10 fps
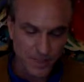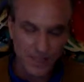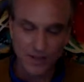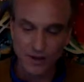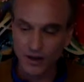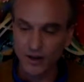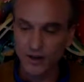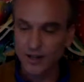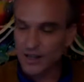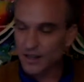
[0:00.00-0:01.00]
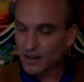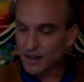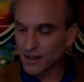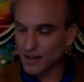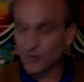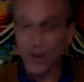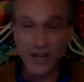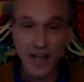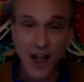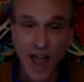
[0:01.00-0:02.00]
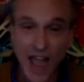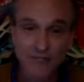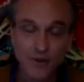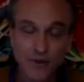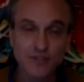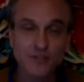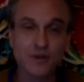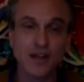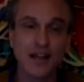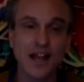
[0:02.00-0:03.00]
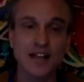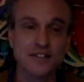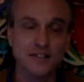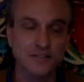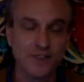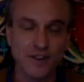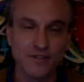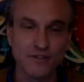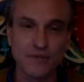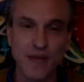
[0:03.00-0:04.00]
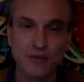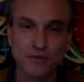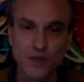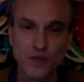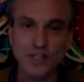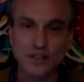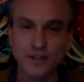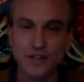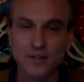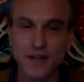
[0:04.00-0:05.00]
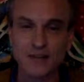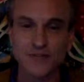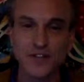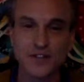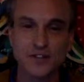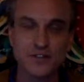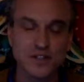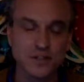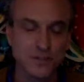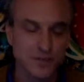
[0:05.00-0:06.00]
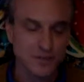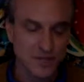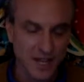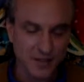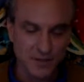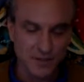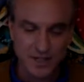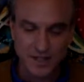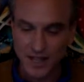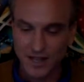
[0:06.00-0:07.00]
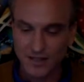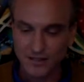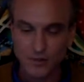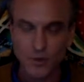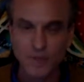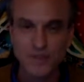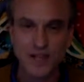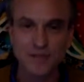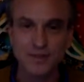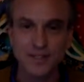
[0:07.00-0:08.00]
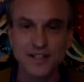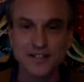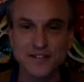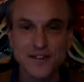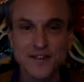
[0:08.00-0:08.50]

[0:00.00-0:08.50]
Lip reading: that are right now halfway through a class of really learning to manifest using the moon cycles, and your website, please.